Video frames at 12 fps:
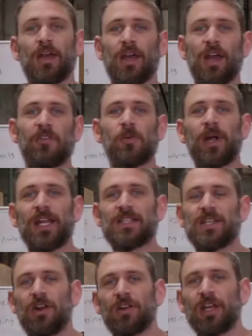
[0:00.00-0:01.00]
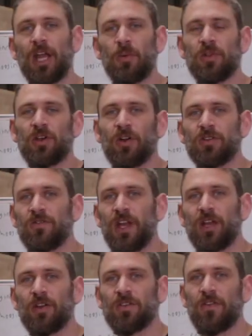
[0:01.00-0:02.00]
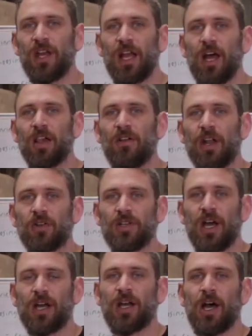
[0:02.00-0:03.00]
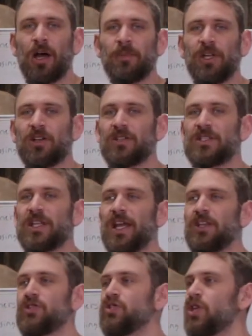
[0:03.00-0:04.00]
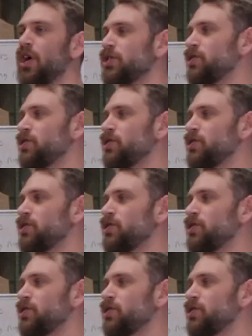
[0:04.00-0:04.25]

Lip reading: Hey everybody, it's Eric again with Cultivate, cultivatecolorado.com, here today to talk